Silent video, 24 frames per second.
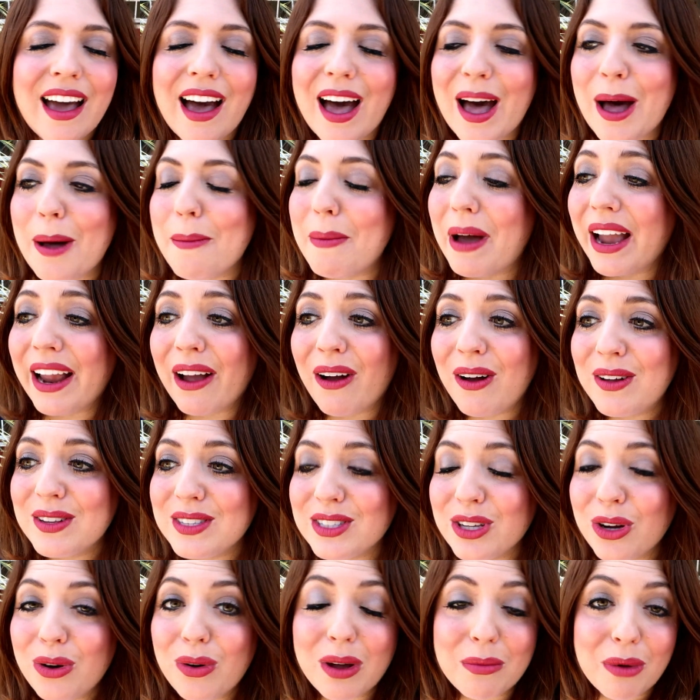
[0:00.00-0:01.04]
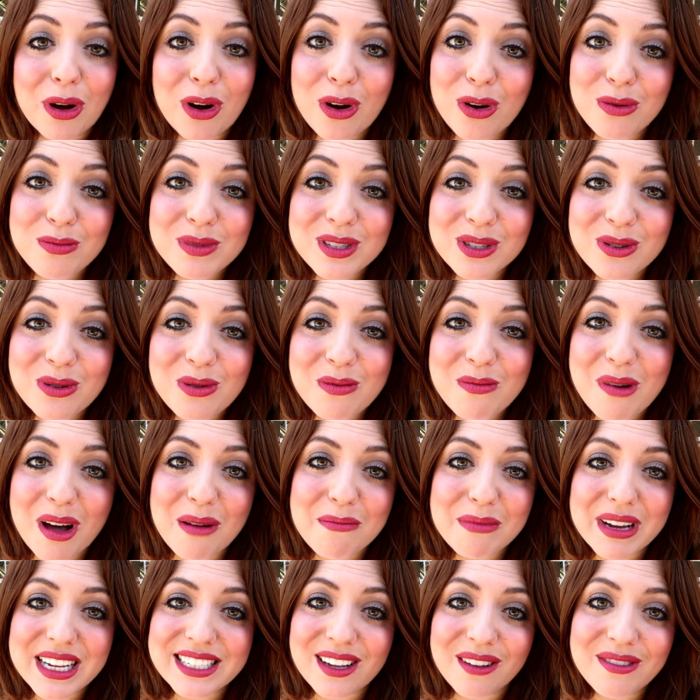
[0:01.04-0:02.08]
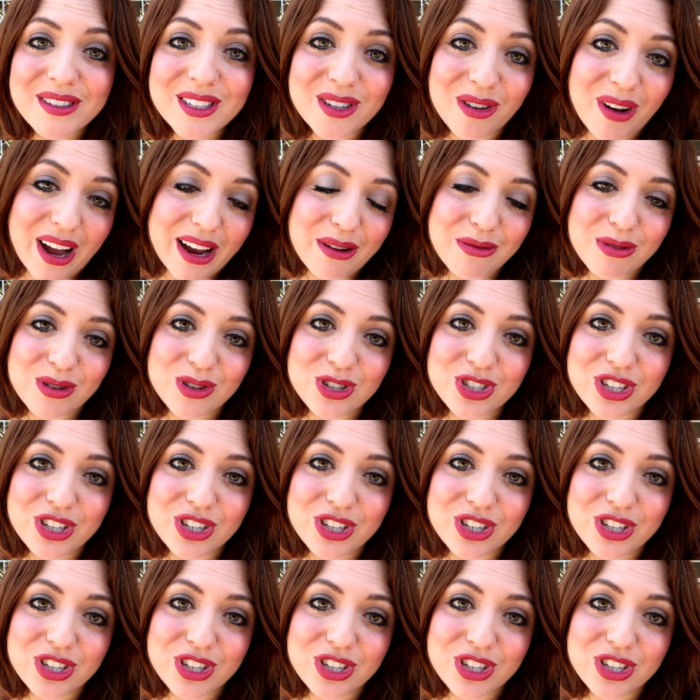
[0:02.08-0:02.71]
Um, I also am a homeschool mom myself, so I will